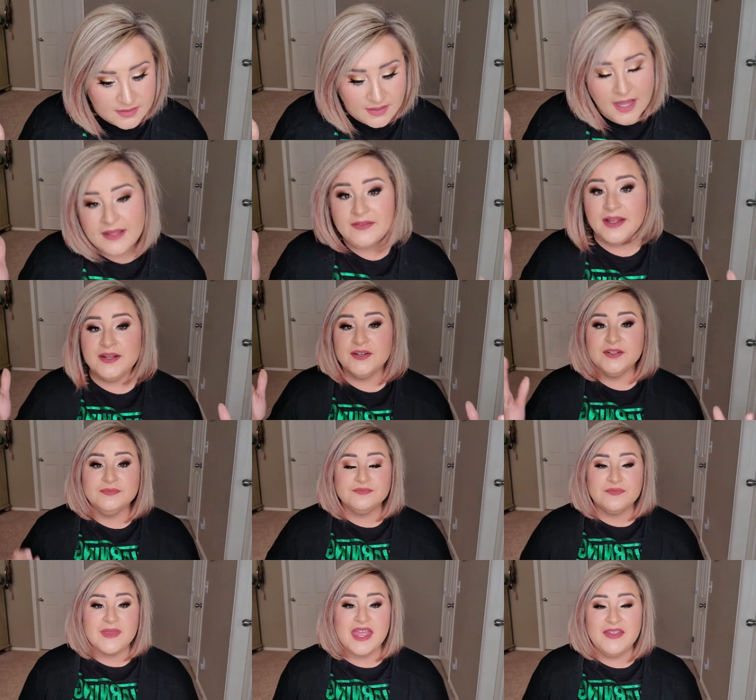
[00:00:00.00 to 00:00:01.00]
eyeliner
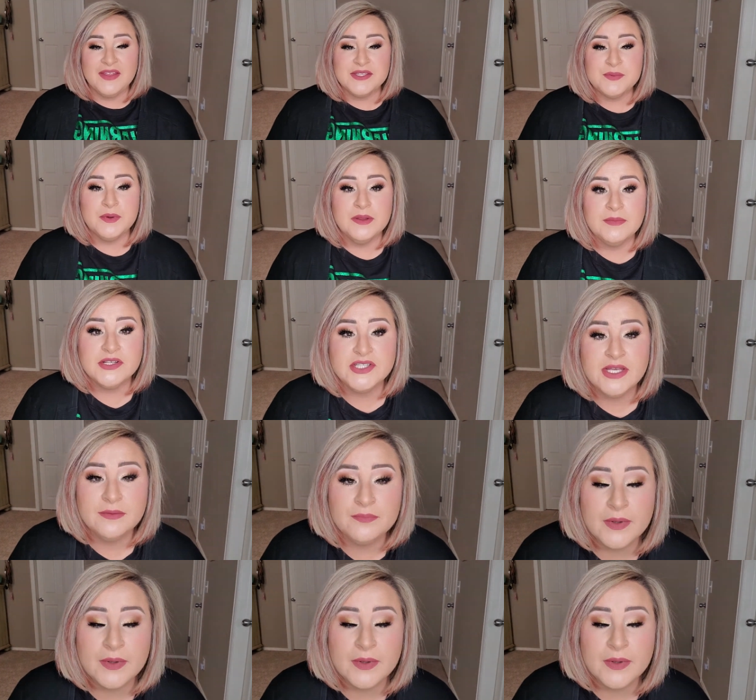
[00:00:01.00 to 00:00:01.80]
and that's pretty much it.